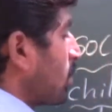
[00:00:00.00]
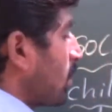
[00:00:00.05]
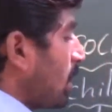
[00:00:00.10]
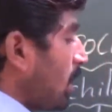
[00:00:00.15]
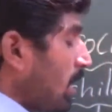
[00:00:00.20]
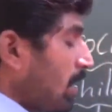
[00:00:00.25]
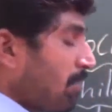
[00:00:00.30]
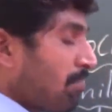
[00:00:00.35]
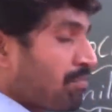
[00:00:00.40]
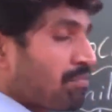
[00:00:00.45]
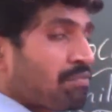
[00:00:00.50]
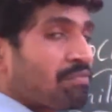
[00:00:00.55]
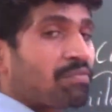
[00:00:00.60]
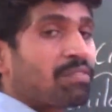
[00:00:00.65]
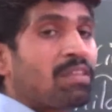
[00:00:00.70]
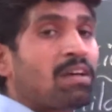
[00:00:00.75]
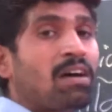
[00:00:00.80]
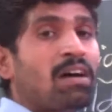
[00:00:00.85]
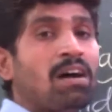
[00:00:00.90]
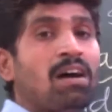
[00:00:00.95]
if
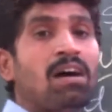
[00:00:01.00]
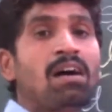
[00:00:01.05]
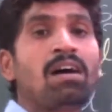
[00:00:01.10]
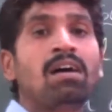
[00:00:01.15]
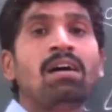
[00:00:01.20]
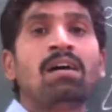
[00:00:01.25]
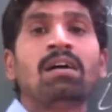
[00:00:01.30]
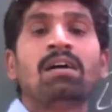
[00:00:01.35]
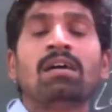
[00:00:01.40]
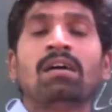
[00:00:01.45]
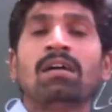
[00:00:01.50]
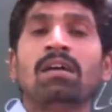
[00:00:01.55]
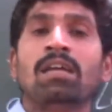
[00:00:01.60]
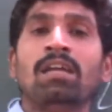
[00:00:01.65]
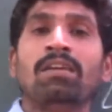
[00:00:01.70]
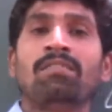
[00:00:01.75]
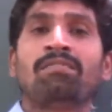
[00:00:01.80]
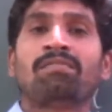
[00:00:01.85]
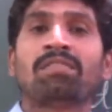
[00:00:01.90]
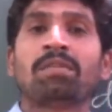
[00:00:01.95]

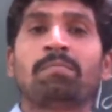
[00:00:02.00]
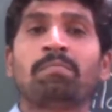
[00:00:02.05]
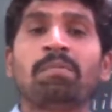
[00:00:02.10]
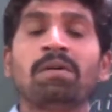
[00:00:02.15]
the